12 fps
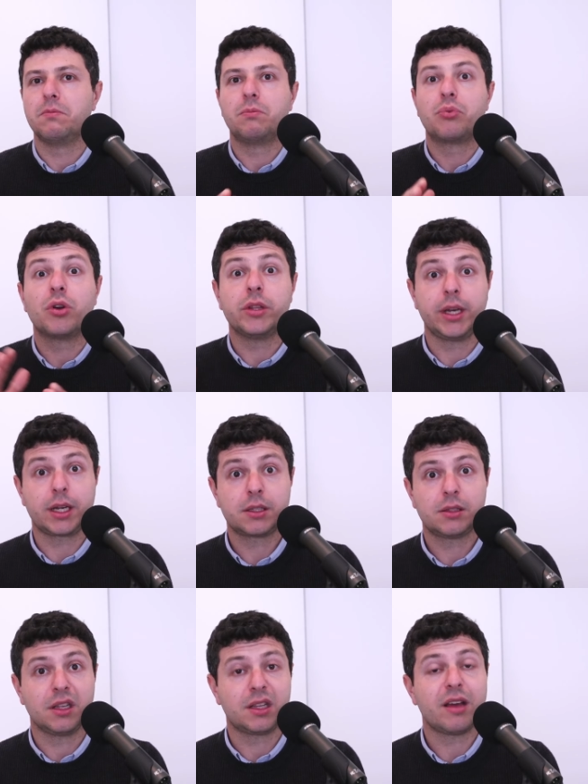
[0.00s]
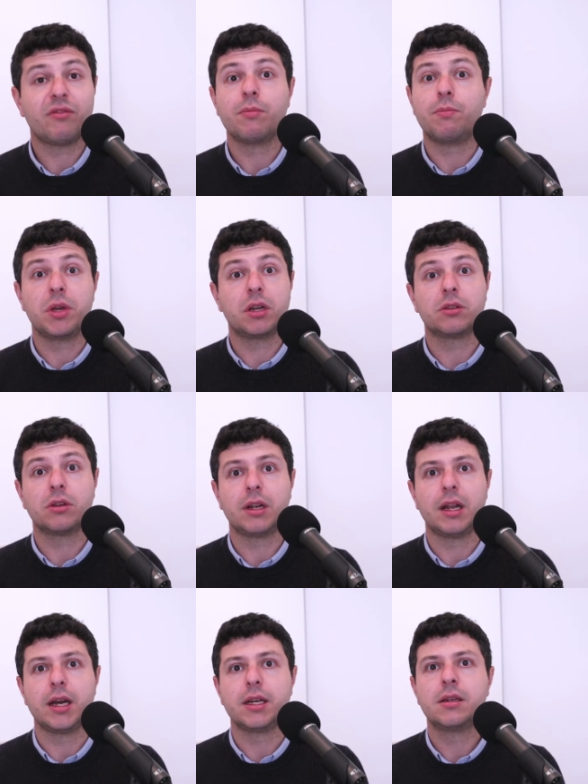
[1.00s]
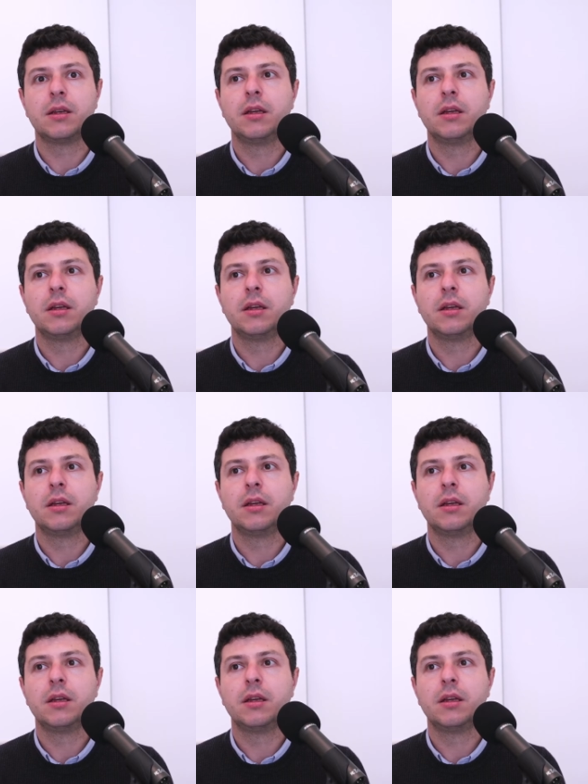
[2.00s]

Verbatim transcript: products that have appeared online,